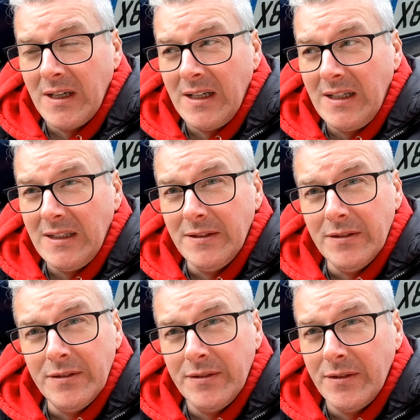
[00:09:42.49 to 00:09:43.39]

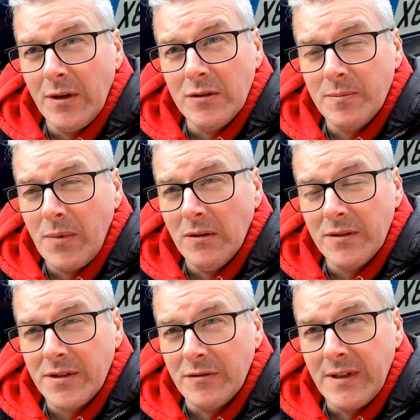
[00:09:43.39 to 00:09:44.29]
and those
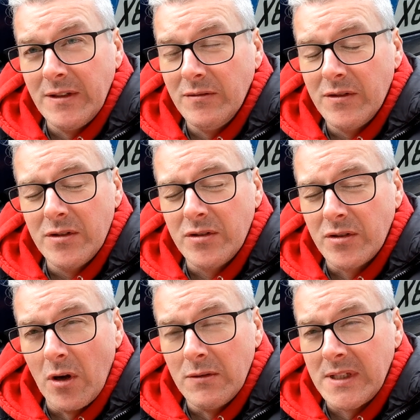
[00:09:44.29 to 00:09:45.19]
bolts are in
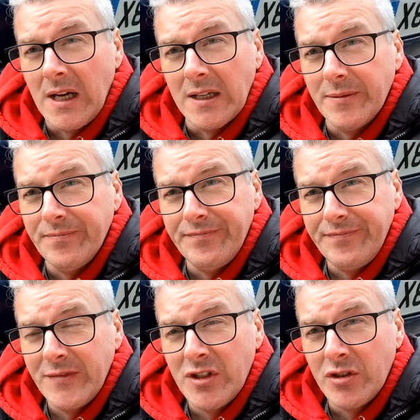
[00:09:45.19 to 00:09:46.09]
so tight,
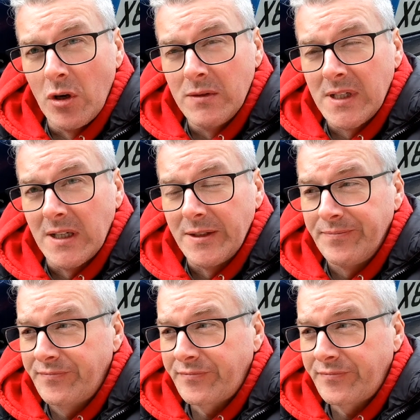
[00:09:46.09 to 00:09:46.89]
so tight.